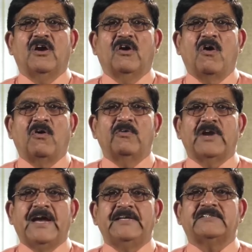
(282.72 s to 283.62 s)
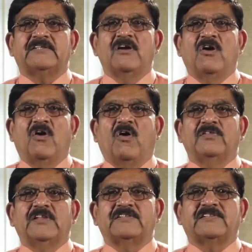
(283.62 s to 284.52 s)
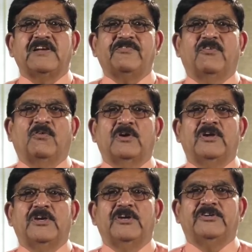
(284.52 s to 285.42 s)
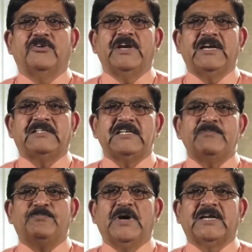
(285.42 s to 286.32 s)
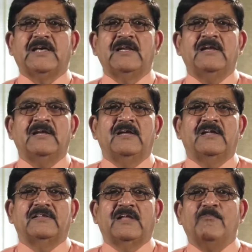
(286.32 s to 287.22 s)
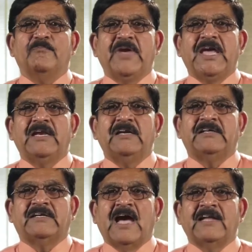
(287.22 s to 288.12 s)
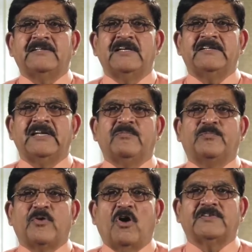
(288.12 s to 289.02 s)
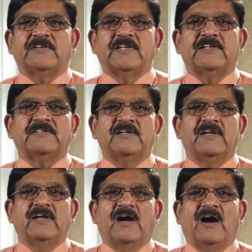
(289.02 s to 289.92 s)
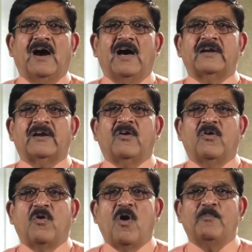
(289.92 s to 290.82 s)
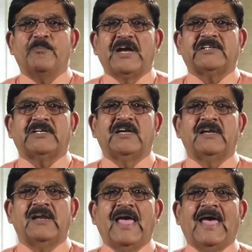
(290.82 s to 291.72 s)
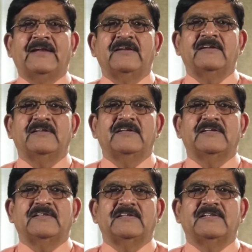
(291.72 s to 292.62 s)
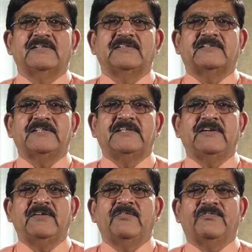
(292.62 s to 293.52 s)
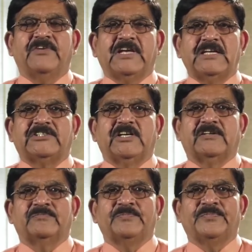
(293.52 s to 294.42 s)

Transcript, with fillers: glauconites on the seafloor. During deep burial, the main diagenetic processes are compaction and citification.